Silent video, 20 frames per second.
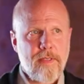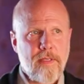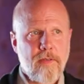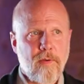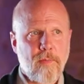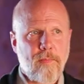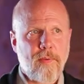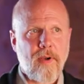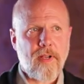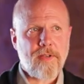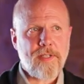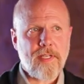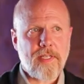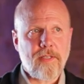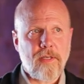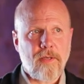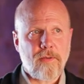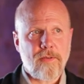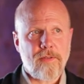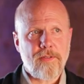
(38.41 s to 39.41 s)
You know, when project
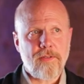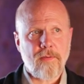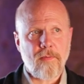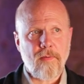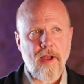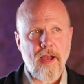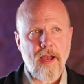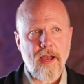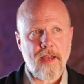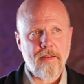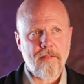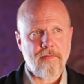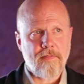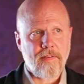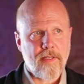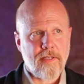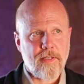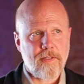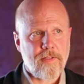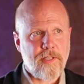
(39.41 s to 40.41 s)
owners arrive
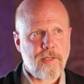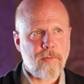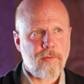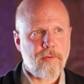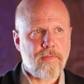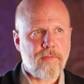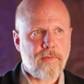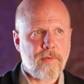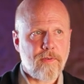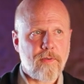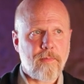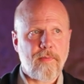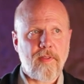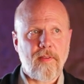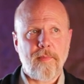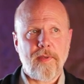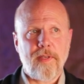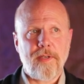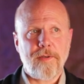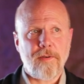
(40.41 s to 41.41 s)
at Antigua Forum, they've
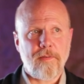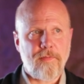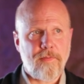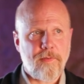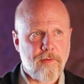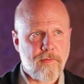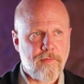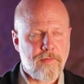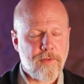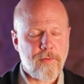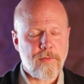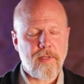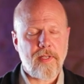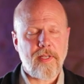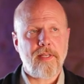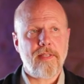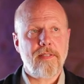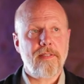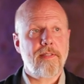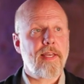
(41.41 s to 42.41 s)
been here for a few
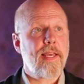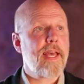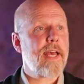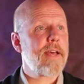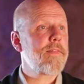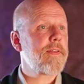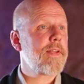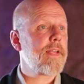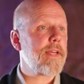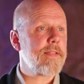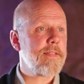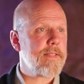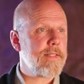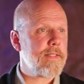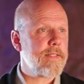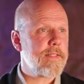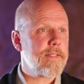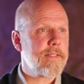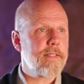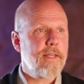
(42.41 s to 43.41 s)
days, they have an
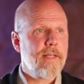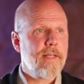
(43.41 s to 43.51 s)
idea,